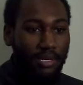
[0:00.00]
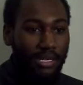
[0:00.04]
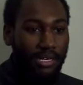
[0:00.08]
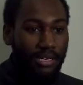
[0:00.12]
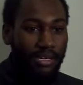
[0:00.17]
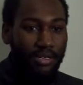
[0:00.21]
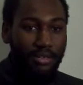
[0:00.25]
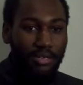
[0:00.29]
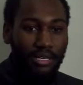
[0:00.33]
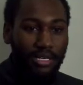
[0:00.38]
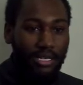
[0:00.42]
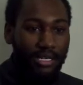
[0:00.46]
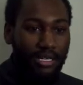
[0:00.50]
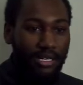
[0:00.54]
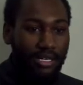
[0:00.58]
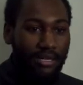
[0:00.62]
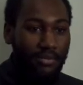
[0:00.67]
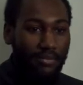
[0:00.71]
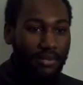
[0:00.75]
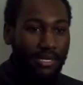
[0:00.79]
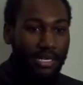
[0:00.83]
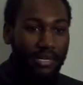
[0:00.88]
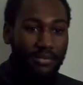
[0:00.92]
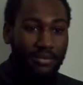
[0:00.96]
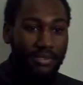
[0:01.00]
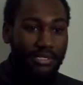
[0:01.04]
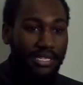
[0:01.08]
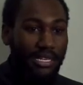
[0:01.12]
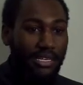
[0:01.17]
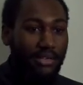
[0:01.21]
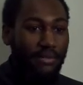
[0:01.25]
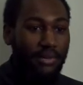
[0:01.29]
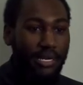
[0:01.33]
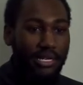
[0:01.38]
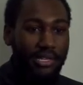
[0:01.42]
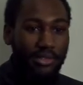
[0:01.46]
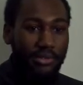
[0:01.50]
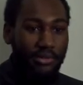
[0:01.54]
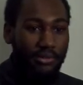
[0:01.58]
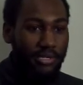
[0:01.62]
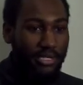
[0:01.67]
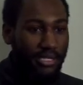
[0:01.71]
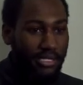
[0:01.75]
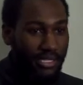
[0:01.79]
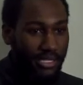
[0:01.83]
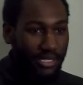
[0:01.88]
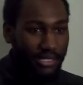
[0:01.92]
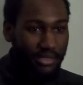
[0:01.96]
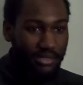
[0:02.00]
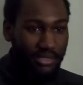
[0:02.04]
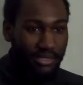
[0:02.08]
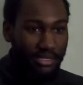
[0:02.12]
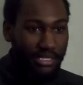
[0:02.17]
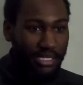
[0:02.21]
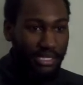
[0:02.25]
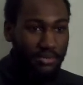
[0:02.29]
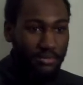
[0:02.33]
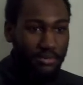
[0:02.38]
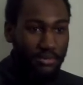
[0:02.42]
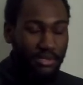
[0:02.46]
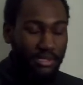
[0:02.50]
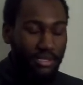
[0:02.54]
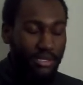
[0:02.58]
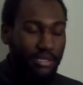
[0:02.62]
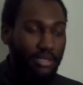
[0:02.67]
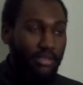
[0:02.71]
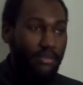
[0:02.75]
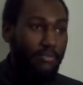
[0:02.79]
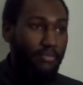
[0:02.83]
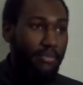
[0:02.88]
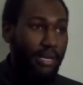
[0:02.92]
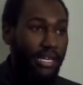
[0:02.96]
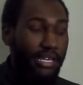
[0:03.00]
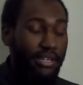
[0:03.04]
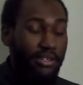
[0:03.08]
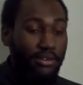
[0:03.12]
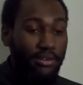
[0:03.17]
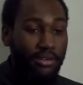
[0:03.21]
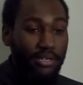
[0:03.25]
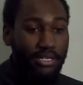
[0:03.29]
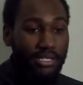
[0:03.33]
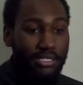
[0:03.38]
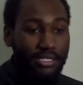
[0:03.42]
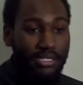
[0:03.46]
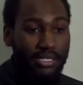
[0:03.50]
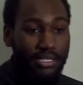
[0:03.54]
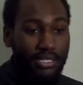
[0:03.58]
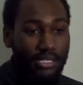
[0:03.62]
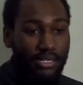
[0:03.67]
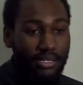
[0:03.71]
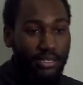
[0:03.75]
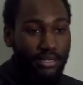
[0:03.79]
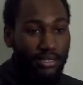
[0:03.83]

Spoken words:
ball, be able to take away threes that the team was making on us.